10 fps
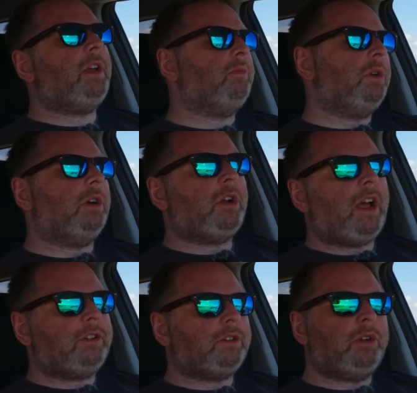And we are
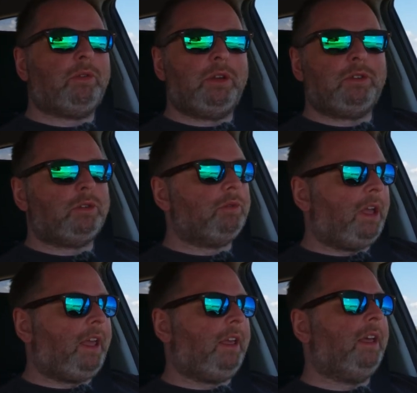actually going to
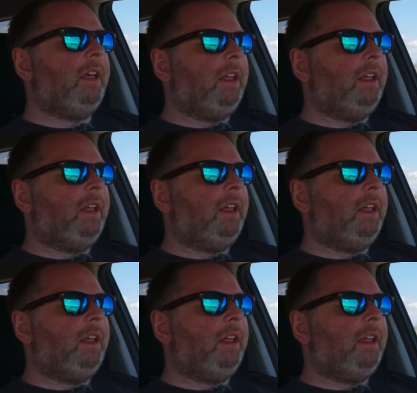a